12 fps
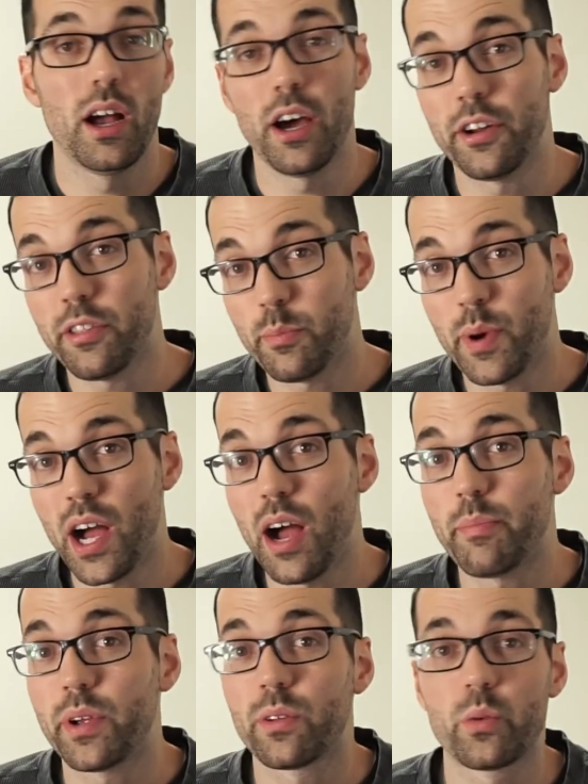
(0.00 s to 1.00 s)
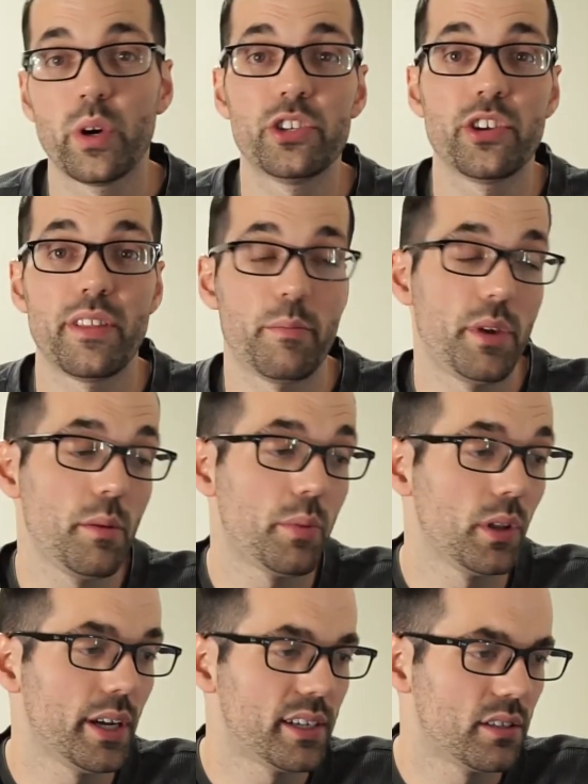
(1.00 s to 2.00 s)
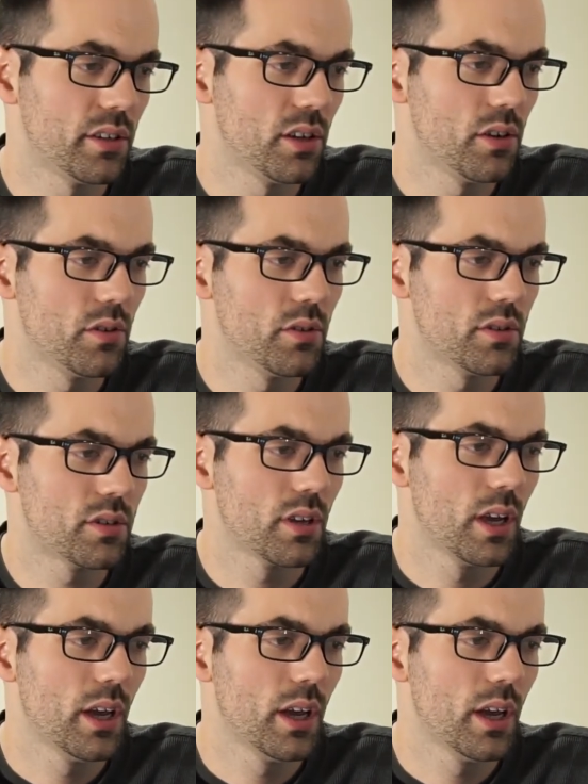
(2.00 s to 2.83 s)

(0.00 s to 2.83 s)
Another popular widget that people like to use